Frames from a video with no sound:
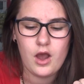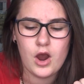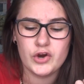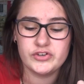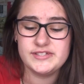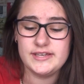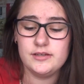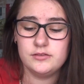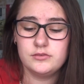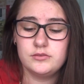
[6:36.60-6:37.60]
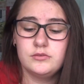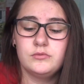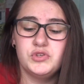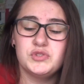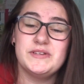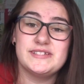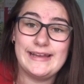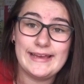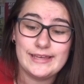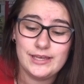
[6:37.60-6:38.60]
Arsey, which means
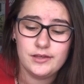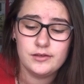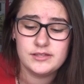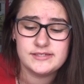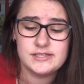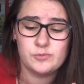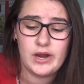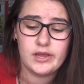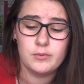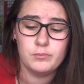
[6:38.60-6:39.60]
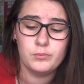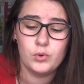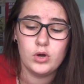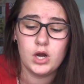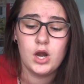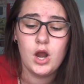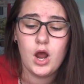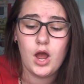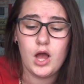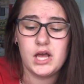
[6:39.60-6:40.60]
lucky. This is bracket more
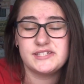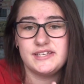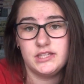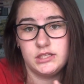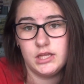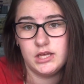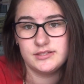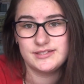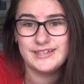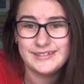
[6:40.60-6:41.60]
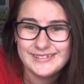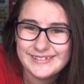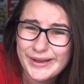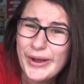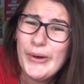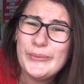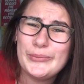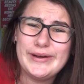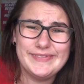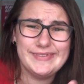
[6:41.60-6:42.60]
arsey than class.
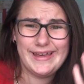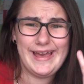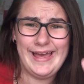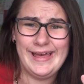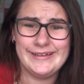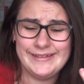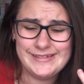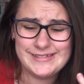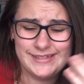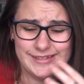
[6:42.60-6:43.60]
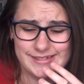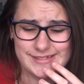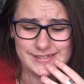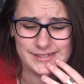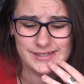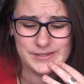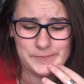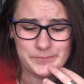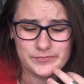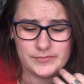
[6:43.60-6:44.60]
What the hell is this?
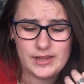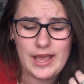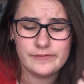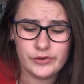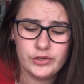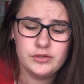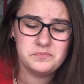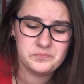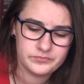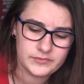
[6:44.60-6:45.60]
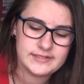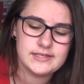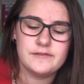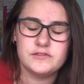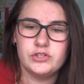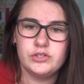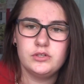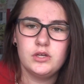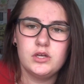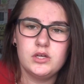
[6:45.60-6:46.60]
Avo, that's afternoon.
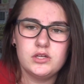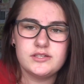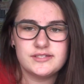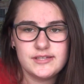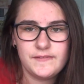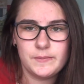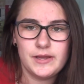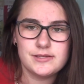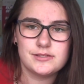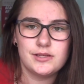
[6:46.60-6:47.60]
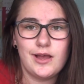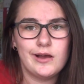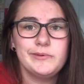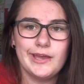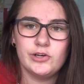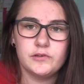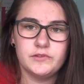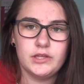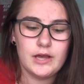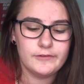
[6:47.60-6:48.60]
So stuff the bus, I'm getting off on
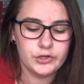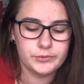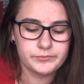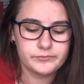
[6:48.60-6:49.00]
the Avo.